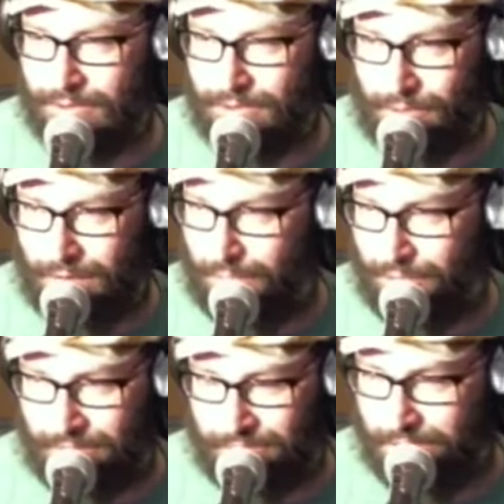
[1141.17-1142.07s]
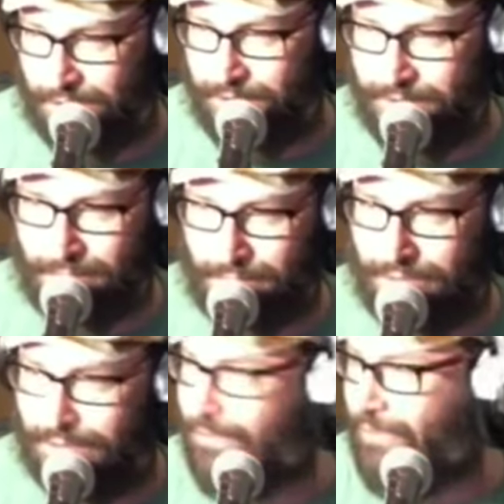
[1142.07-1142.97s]
Kramer guitar
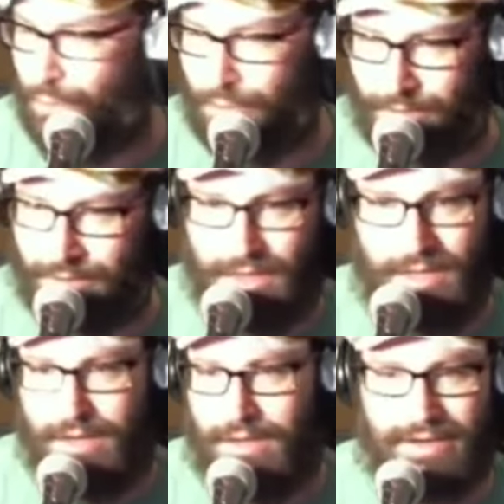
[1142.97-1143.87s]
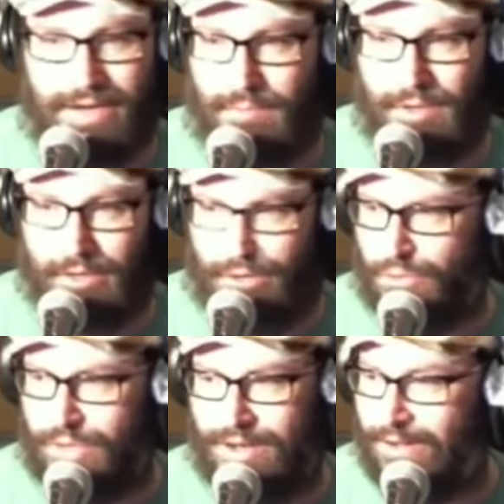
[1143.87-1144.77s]
number four, and I'd be like, oh
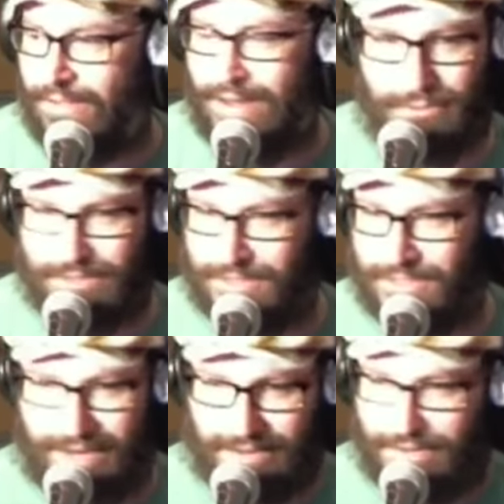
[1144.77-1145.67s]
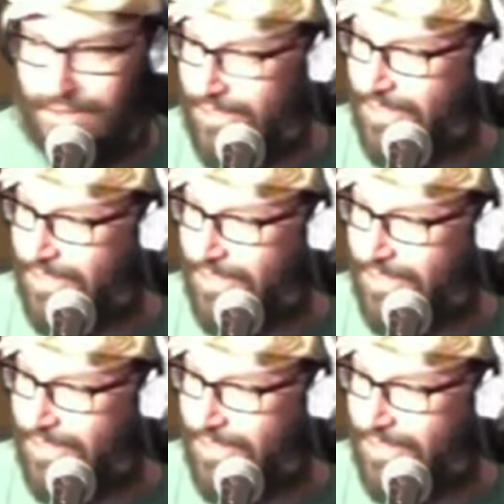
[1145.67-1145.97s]
yeah, that was exactly this.